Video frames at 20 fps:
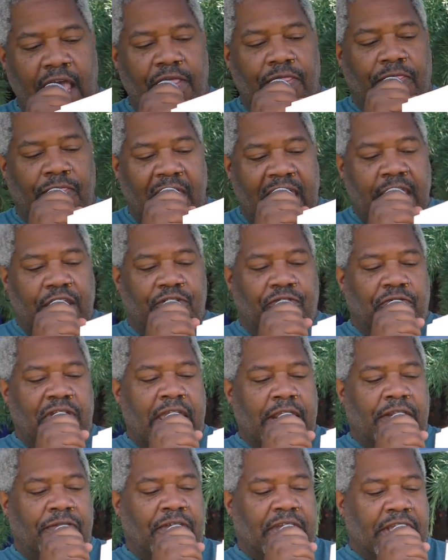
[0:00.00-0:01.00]
they
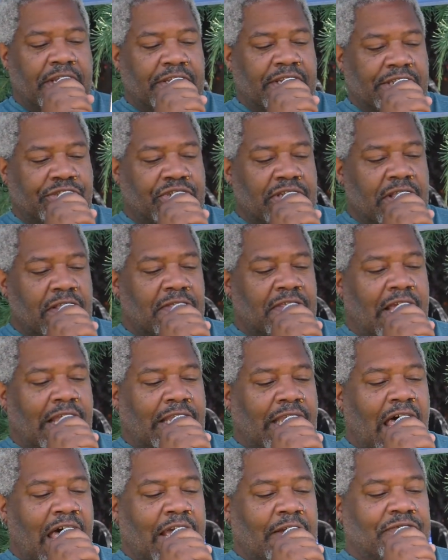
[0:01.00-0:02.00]
created the conditions
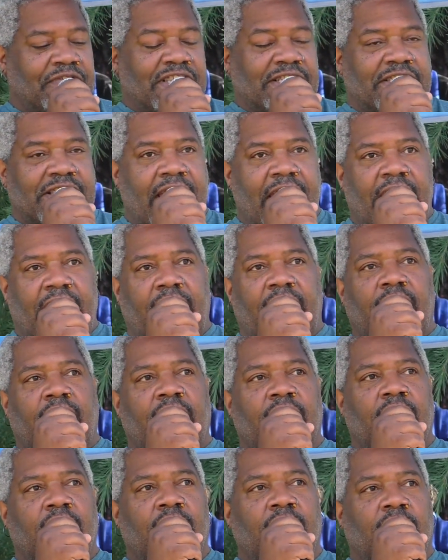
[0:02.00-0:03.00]
alive today
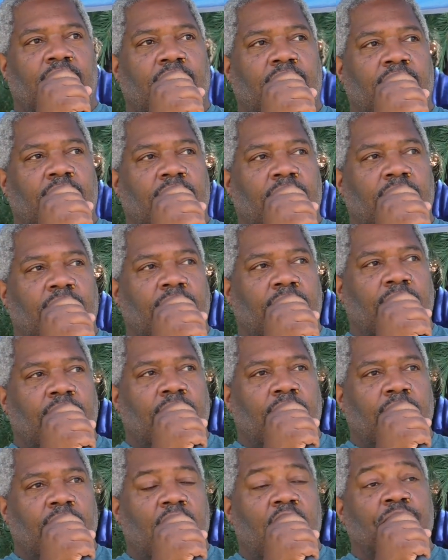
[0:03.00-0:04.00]

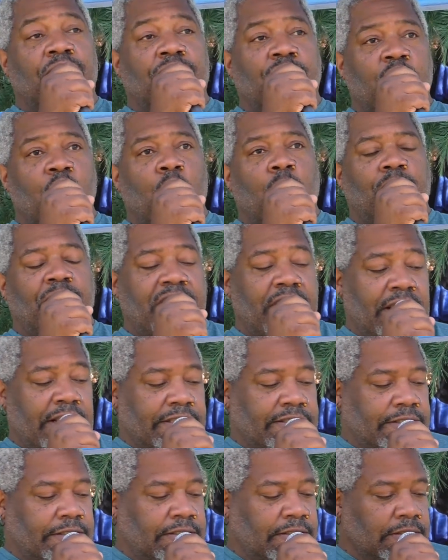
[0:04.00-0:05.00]
of no
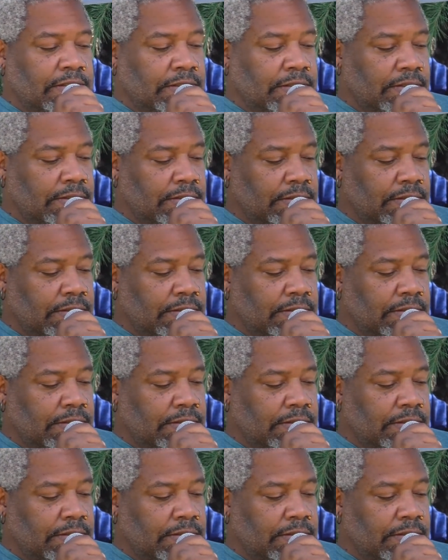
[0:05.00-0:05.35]
peace.